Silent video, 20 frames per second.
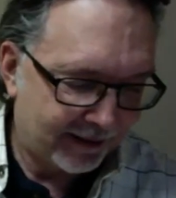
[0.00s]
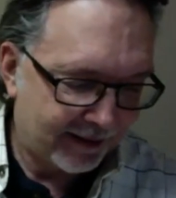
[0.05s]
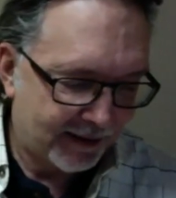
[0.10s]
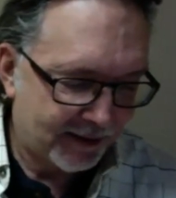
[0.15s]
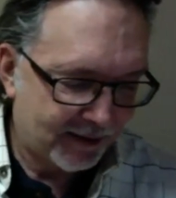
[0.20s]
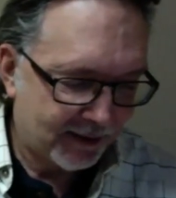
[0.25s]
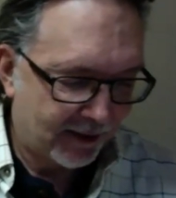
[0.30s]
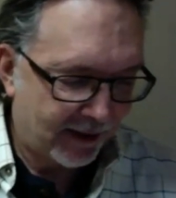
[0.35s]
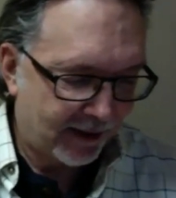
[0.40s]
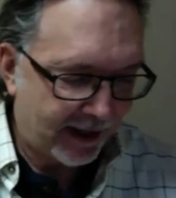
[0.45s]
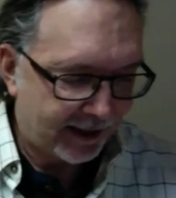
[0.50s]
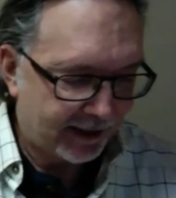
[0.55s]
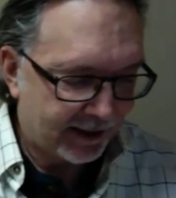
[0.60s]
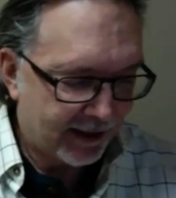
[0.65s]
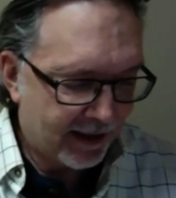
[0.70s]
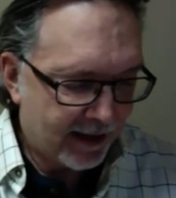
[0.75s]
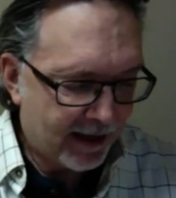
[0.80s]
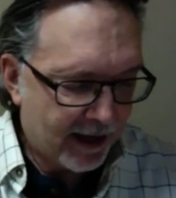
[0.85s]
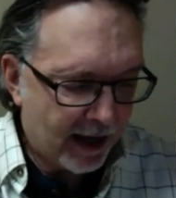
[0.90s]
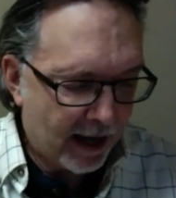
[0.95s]
That's great.
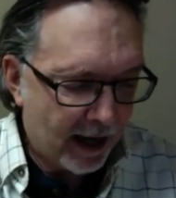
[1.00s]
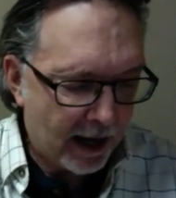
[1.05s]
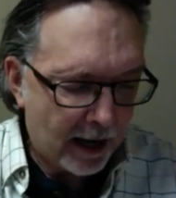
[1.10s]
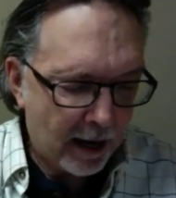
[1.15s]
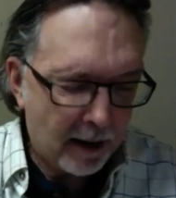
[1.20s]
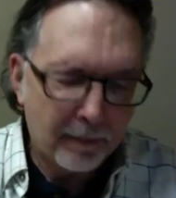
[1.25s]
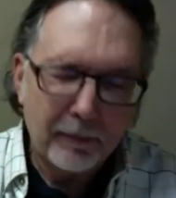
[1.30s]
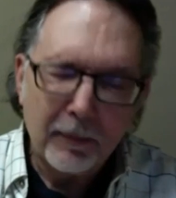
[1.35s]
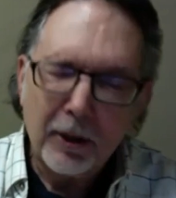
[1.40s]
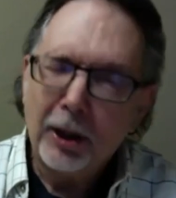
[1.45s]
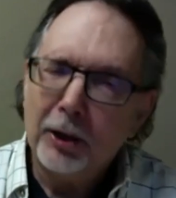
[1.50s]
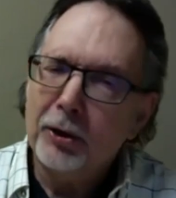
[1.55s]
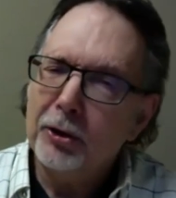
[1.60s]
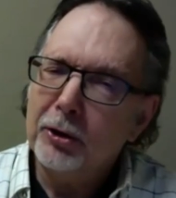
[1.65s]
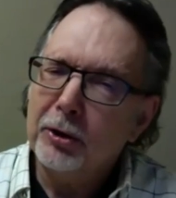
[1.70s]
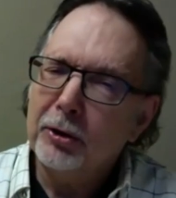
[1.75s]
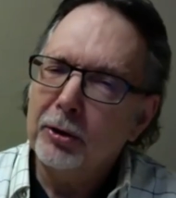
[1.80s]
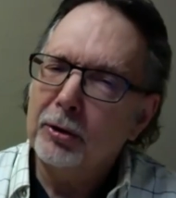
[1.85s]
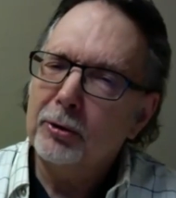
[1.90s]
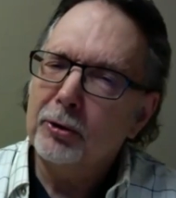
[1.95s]

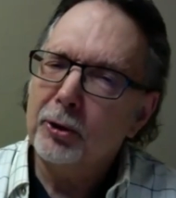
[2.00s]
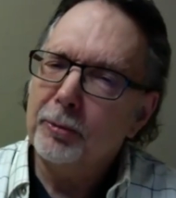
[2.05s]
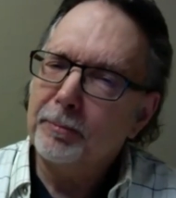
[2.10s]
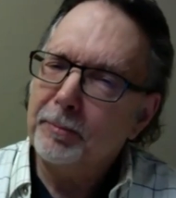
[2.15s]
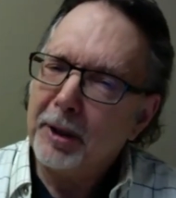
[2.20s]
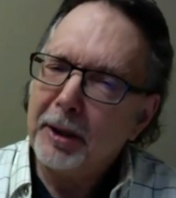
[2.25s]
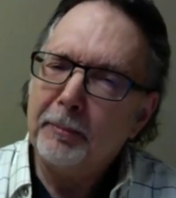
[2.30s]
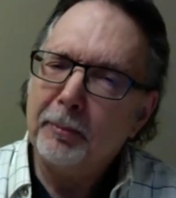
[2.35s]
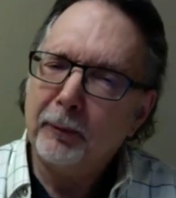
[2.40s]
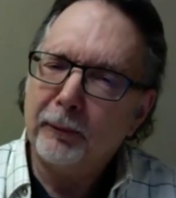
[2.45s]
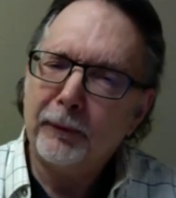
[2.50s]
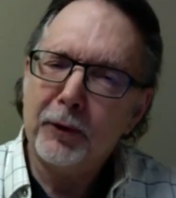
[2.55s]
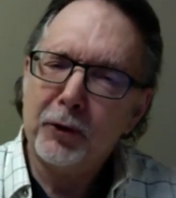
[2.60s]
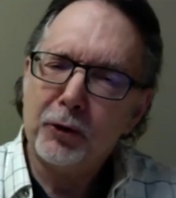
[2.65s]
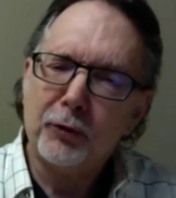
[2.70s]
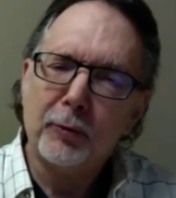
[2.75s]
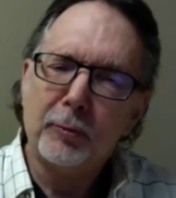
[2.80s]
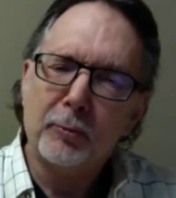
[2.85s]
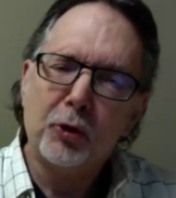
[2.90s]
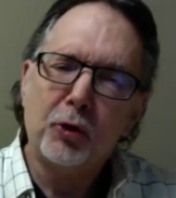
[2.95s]
And do people fish
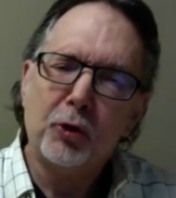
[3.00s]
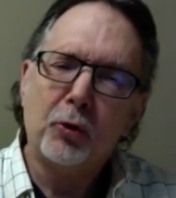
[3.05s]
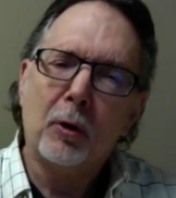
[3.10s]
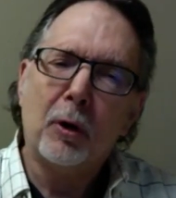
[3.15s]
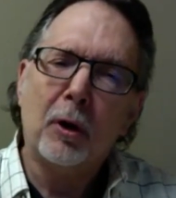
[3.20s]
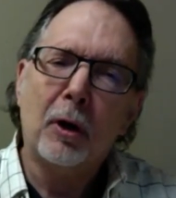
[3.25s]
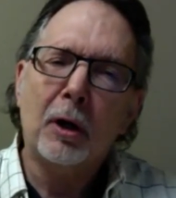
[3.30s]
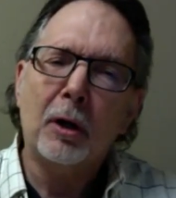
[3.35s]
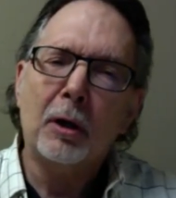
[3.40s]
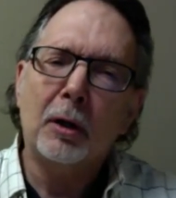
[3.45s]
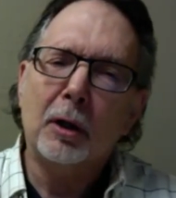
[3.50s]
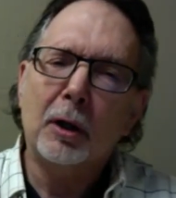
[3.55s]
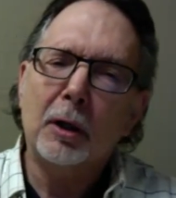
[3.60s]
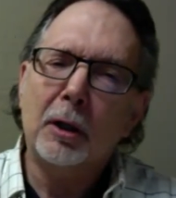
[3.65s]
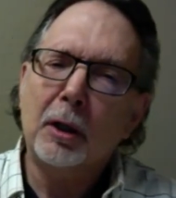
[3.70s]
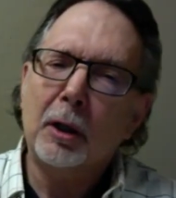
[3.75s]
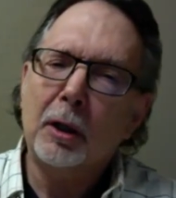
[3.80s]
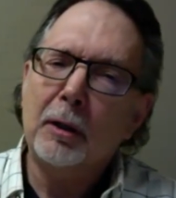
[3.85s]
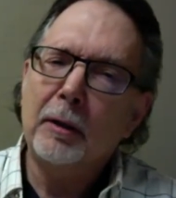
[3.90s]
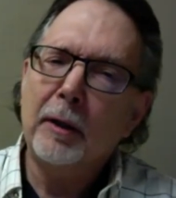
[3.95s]
from
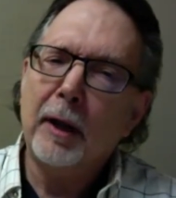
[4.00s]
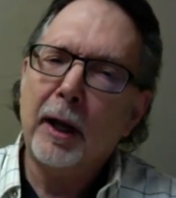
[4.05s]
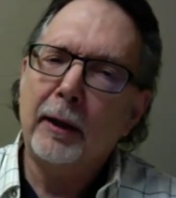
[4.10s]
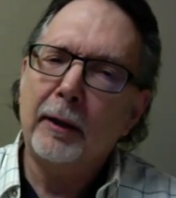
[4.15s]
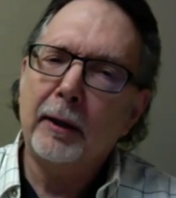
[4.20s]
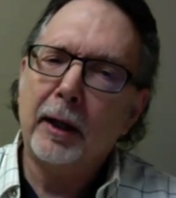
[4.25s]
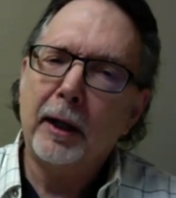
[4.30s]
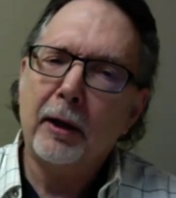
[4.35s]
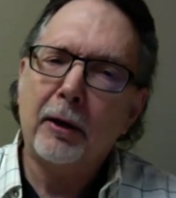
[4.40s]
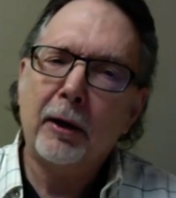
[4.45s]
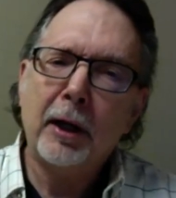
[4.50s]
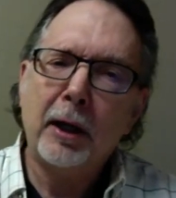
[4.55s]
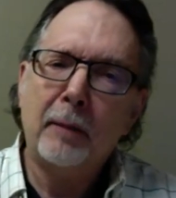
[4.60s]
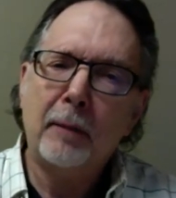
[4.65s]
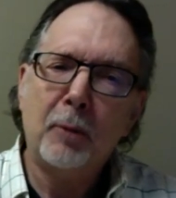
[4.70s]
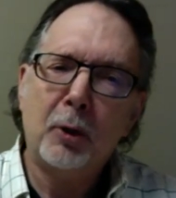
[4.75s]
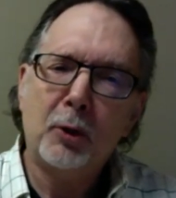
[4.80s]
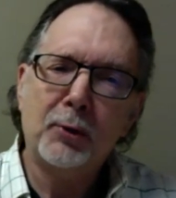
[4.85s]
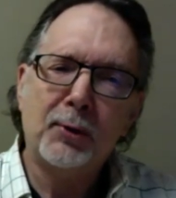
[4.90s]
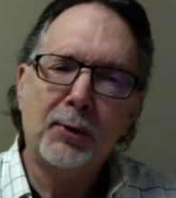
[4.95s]
shore in that area in
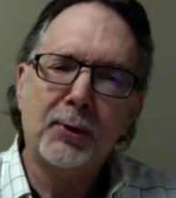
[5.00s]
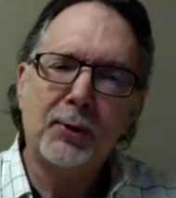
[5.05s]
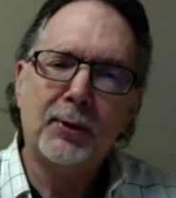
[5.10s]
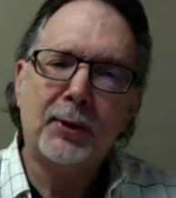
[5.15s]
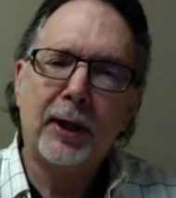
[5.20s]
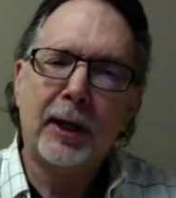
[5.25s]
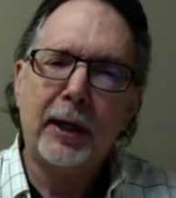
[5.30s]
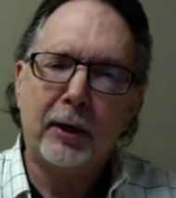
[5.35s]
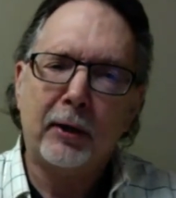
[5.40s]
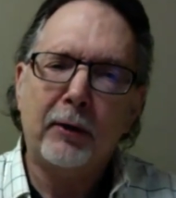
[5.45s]
Moses Lake?